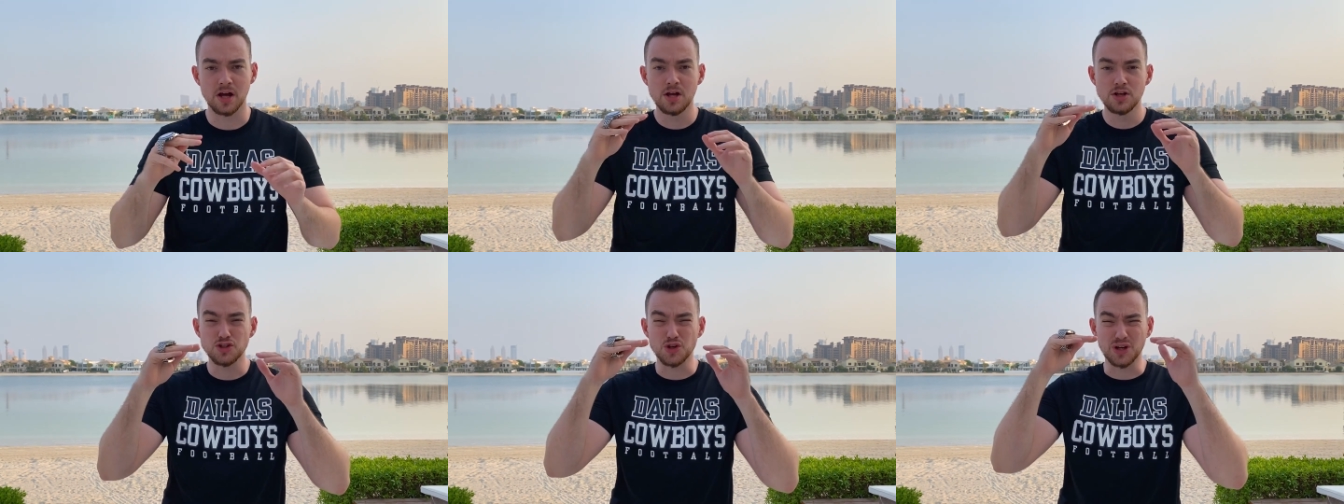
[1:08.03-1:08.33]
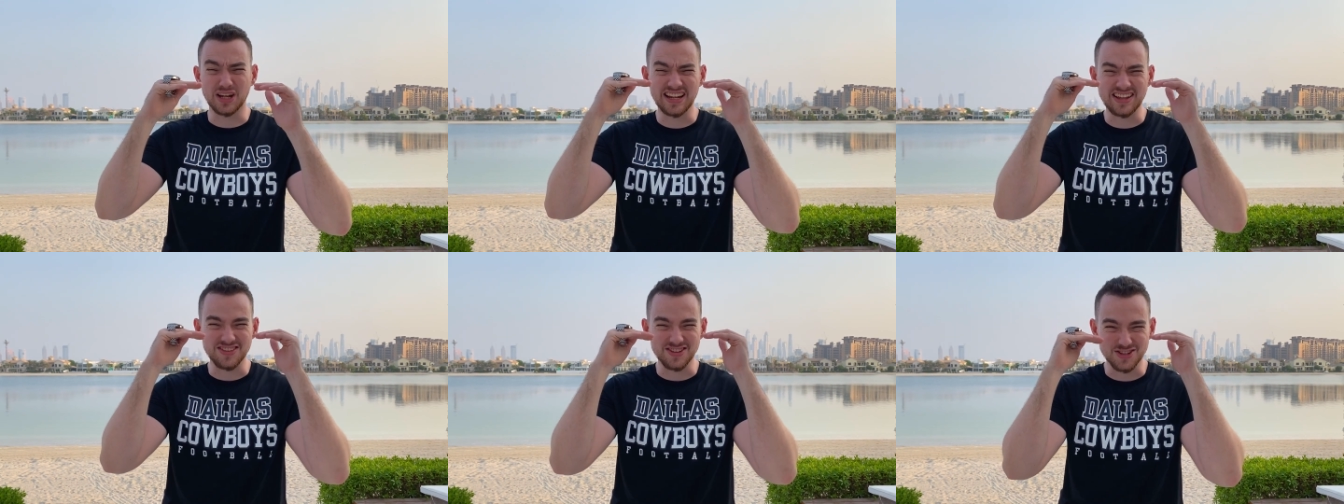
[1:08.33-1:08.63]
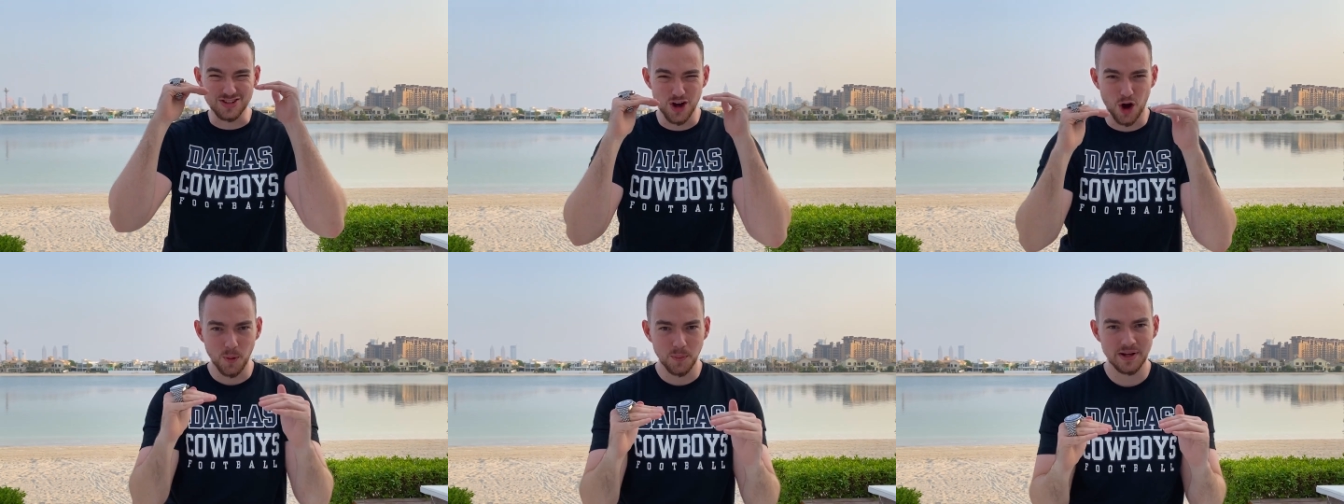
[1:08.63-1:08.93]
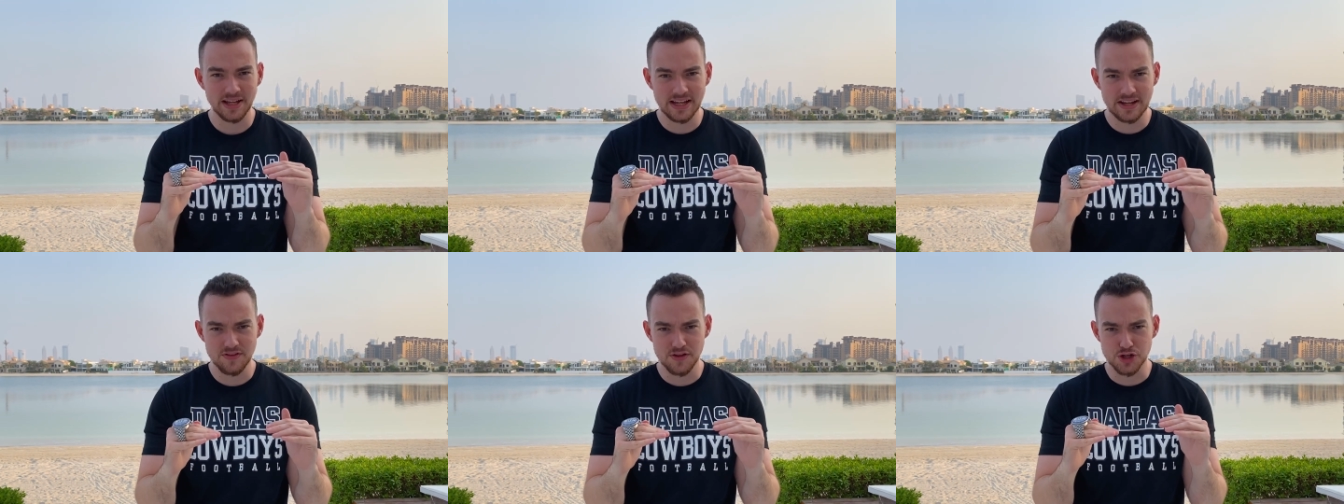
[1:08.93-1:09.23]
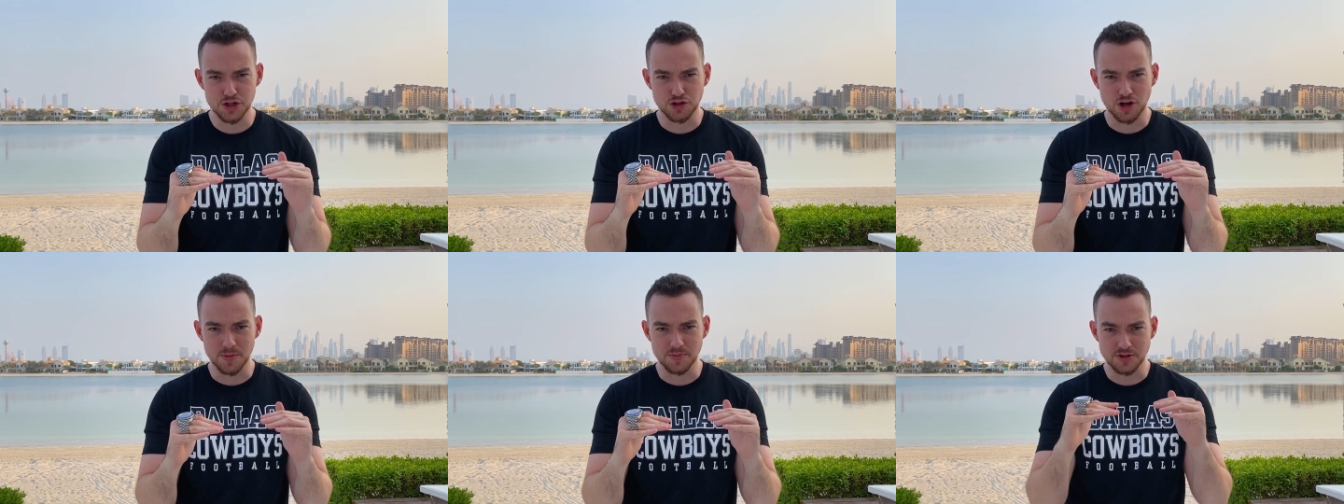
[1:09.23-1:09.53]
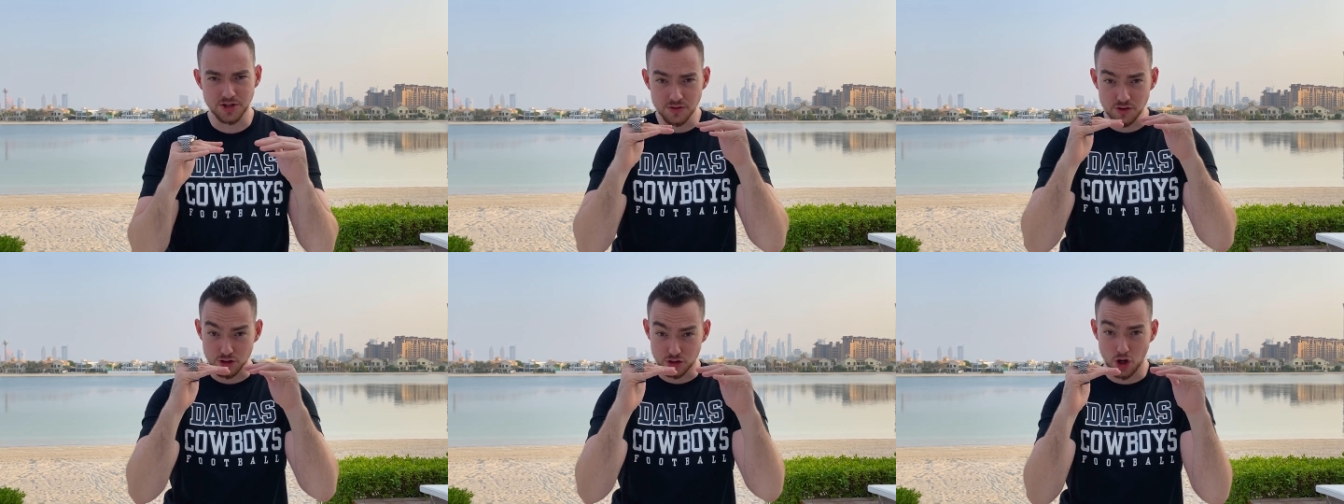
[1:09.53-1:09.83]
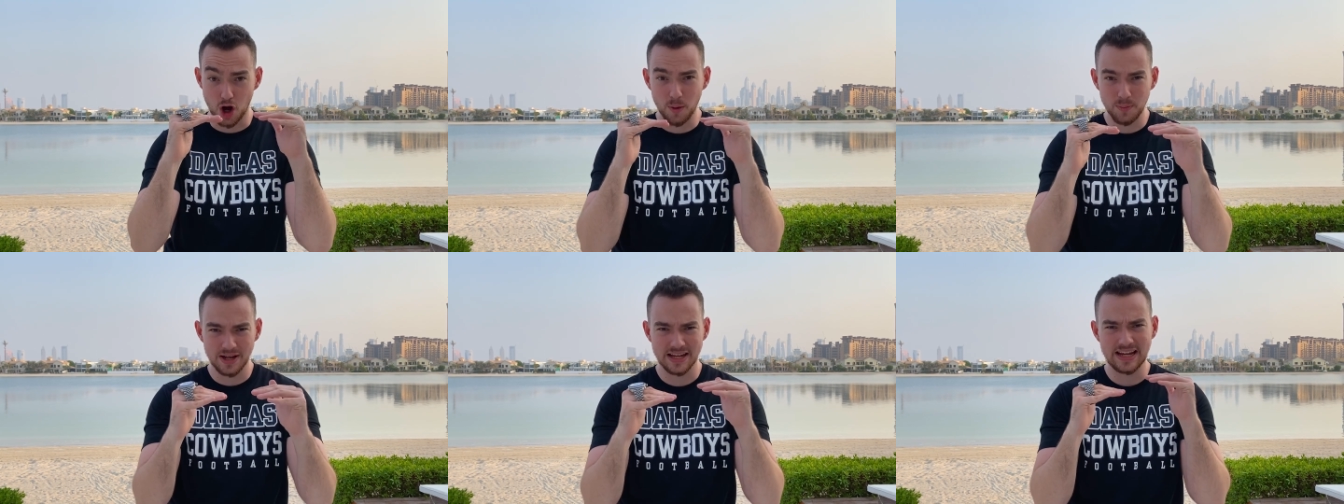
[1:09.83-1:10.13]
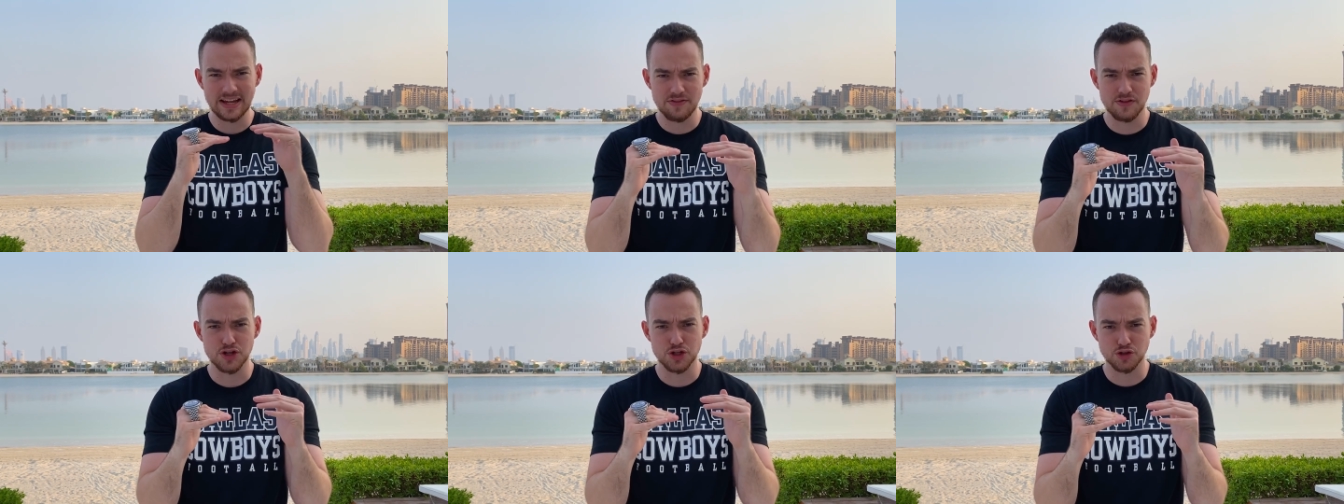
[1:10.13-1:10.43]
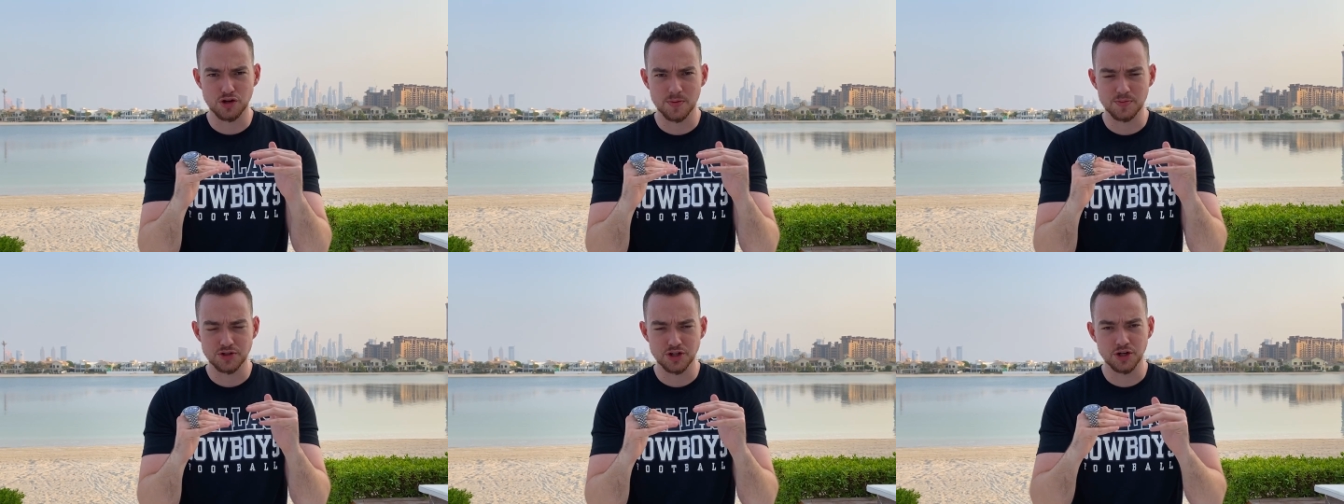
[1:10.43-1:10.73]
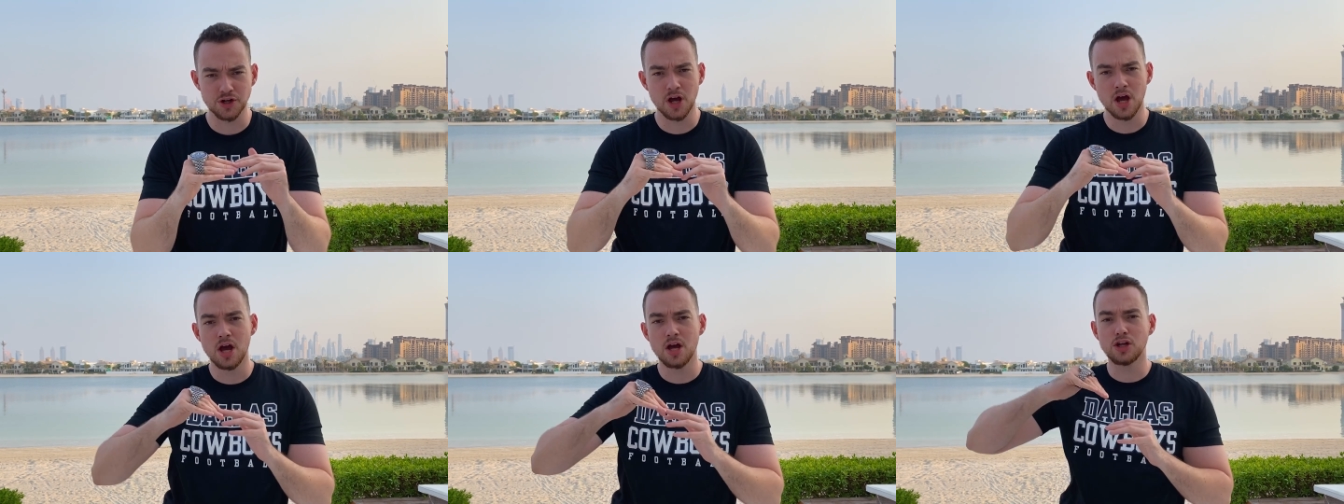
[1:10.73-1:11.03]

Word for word: So click the top link in the description, the top link in the description,